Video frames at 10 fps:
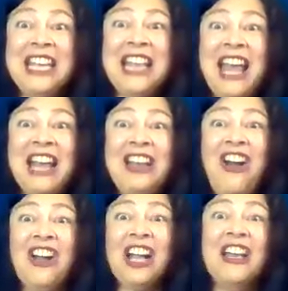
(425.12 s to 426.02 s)
that
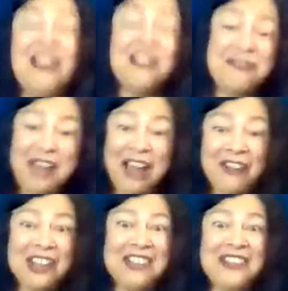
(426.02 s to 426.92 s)
lock, found
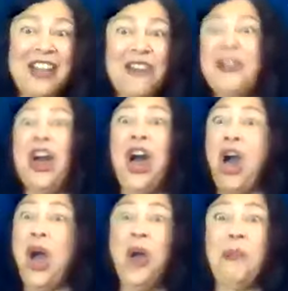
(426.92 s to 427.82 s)
herself
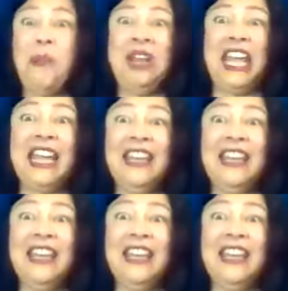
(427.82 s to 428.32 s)
opening.